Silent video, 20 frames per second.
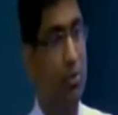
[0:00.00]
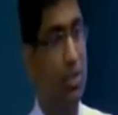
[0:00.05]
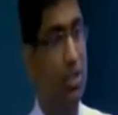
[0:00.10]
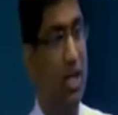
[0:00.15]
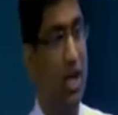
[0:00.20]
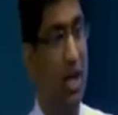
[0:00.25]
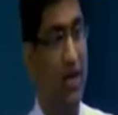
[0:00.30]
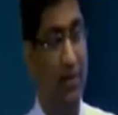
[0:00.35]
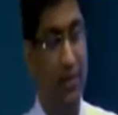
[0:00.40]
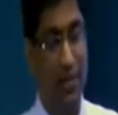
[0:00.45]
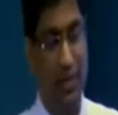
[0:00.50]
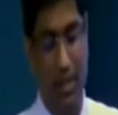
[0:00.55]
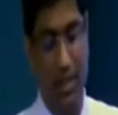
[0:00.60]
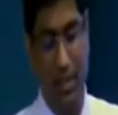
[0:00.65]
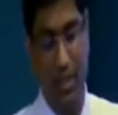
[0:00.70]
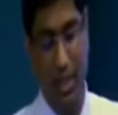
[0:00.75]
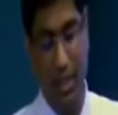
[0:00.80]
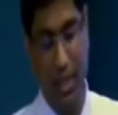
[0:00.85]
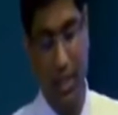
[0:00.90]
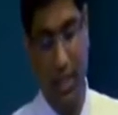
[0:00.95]
too much
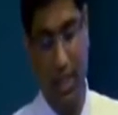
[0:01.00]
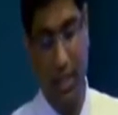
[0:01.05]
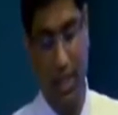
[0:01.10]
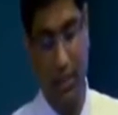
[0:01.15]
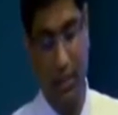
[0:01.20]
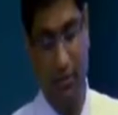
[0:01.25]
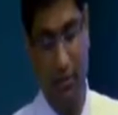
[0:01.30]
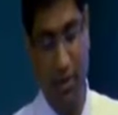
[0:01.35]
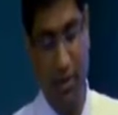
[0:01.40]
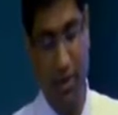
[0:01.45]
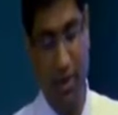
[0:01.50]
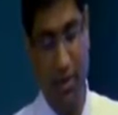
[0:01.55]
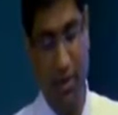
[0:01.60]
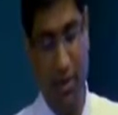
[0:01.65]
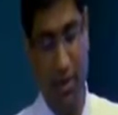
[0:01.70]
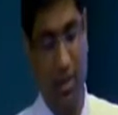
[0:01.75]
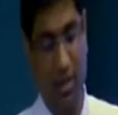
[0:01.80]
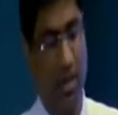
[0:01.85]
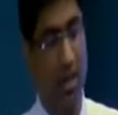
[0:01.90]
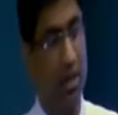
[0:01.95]
iron in the
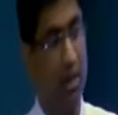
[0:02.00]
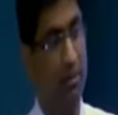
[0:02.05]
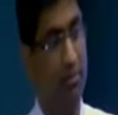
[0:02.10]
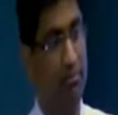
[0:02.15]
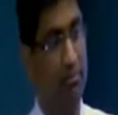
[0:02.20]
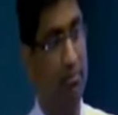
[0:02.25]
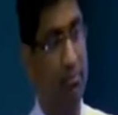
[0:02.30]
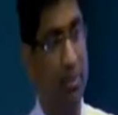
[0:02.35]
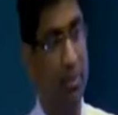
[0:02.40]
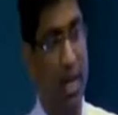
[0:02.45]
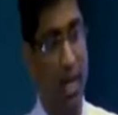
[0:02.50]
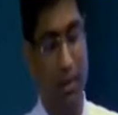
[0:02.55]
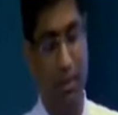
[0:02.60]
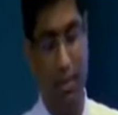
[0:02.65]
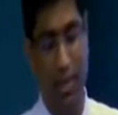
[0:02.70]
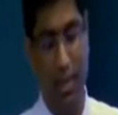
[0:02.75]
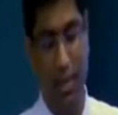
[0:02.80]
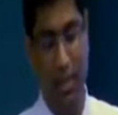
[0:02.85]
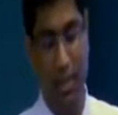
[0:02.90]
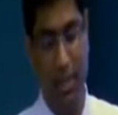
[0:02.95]
liver,
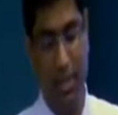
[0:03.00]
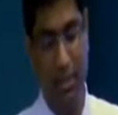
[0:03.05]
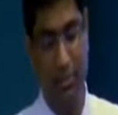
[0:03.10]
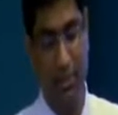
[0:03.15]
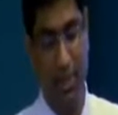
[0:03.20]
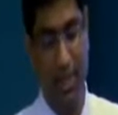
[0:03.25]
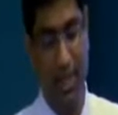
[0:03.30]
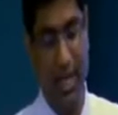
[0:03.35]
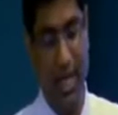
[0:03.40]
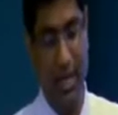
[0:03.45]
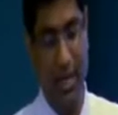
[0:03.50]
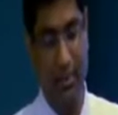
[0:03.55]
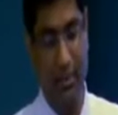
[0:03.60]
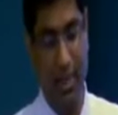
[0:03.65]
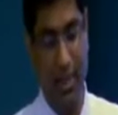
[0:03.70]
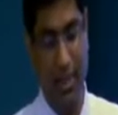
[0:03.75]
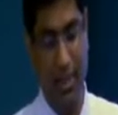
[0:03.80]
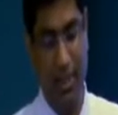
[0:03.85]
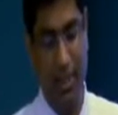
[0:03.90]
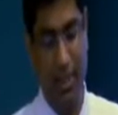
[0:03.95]
diabetes,
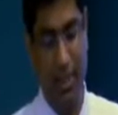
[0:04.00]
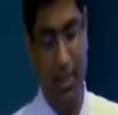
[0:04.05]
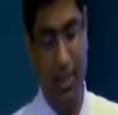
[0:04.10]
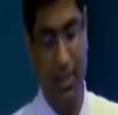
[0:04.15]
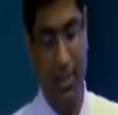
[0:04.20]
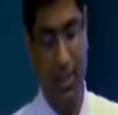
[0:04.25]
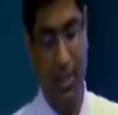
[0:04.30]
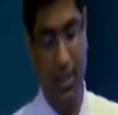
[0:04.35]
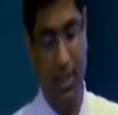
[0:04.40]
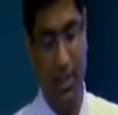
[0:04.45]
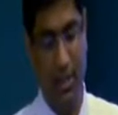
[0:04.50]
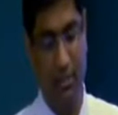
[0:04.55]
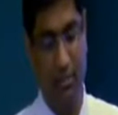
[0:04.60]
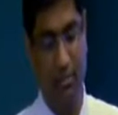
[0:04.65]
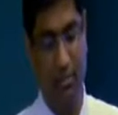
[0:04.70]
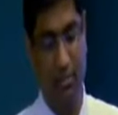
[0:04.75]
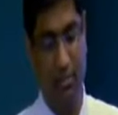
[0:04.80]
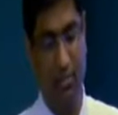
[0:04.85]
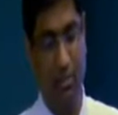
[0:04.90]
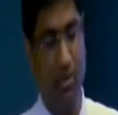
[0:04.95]
prediabetes,
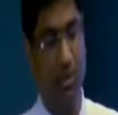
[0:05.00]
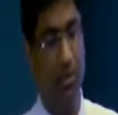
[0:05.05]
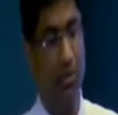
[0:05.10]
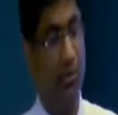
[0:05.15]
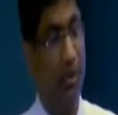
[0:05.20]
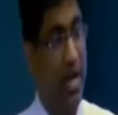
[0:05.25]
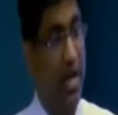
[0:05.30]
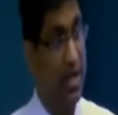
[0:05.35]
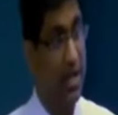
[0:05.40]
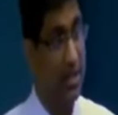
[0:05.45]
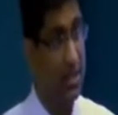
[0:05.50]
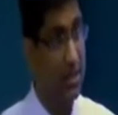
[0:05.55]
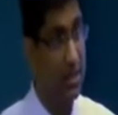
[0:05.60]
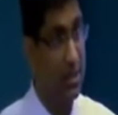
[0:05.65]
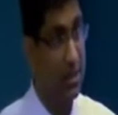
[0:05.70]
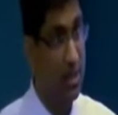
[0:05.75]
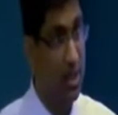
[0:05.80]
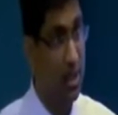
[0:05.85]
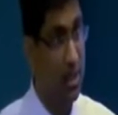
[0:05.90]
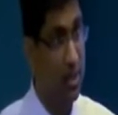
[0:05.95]

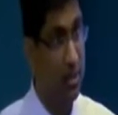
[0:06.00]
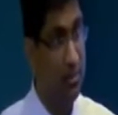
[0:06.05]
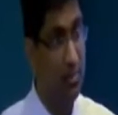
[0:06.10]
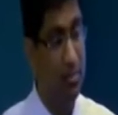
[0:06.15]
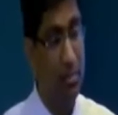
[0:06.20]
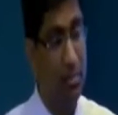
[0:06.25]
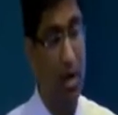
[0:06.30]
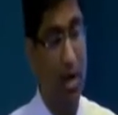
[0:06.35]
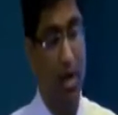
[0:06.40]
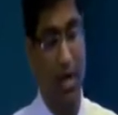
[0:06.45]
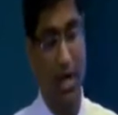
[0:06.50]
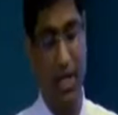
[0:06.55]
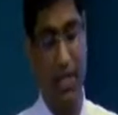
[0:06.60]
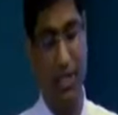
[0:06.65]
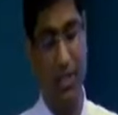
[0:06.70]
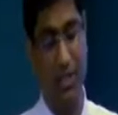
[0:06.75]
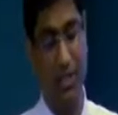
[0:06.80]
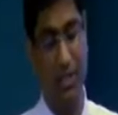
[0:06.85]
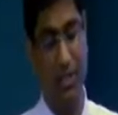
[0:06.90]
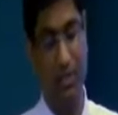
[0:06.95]
race,
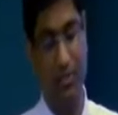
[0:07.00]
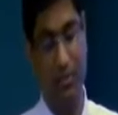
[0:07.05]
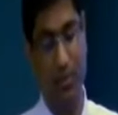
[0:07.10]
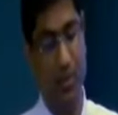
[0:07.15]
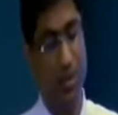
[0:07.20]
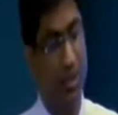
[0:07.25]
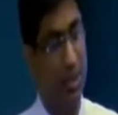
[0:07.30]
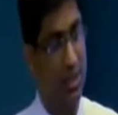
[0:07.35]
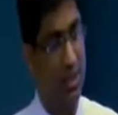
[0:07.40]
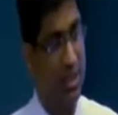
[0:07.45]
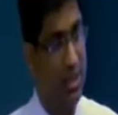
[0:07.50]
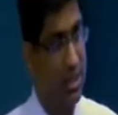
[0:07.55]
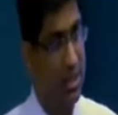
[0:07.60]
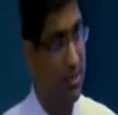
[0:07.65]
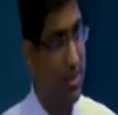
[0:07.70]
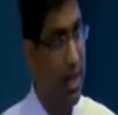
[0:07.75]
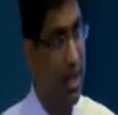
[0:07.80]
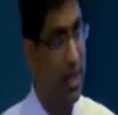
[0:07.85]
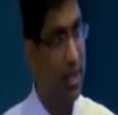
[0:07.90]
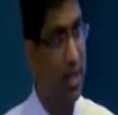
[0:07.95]
Caucasian versus
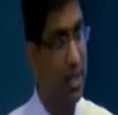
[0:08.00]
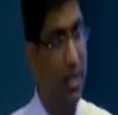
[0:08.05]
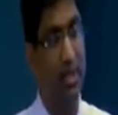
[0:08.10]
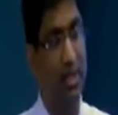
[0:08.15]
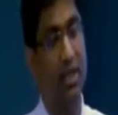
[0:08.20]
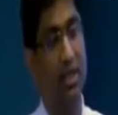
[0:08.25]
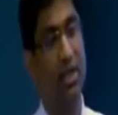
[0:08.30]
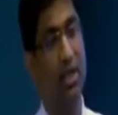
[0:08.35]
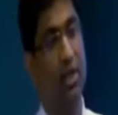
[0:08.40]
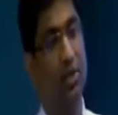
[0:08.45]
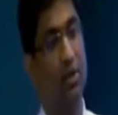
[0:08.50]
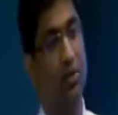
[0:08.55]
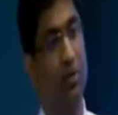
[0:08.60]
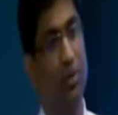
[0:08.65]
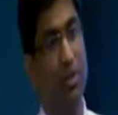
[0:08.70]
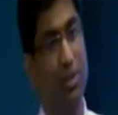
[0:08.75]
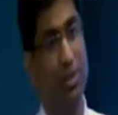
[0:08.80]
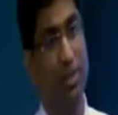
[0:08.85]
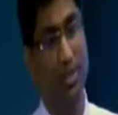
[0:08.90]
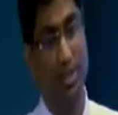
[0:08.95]
Hispanic
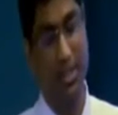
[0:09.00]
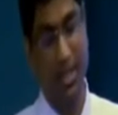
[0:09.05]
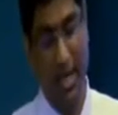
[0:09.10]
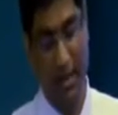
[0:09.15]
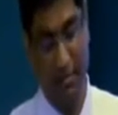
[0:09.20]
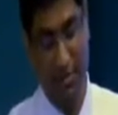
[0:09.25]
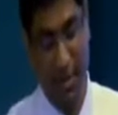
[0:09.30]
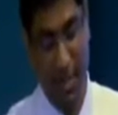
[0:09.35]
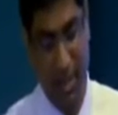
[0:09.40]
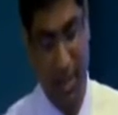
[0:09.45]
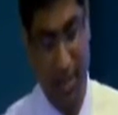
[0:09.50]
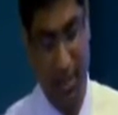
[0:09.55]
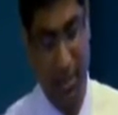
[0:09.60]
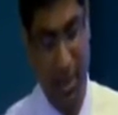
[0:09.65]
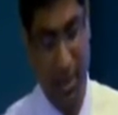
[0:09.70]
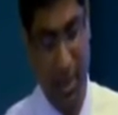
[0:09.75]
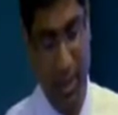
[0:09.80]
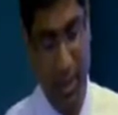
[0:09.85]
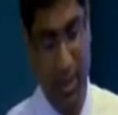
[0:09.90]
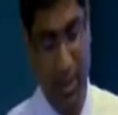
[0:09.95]
versus African
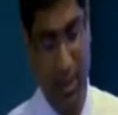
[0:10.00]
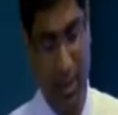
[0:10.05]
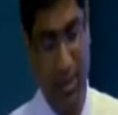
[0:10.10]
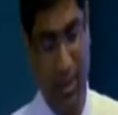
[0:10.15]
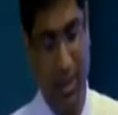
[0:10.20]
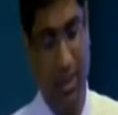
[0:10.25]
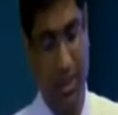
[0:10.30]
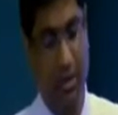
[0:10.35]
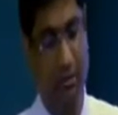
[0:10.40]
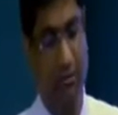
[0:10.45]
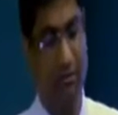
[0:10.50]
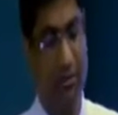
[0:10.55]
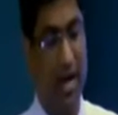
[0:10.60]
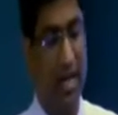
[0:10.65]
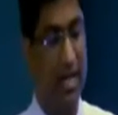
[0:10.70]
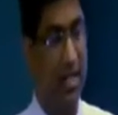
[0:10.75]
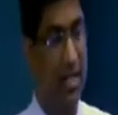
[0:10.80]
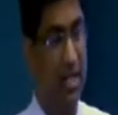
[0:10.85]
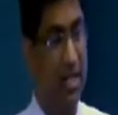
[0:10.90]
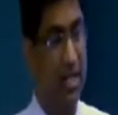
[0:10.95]
American,
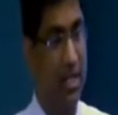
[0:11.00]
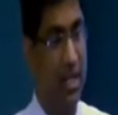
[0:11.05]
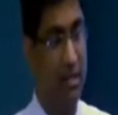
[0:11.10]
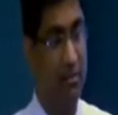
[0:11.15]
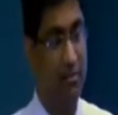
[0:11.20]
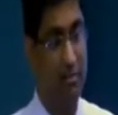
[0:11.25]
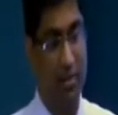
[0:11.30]
fat in the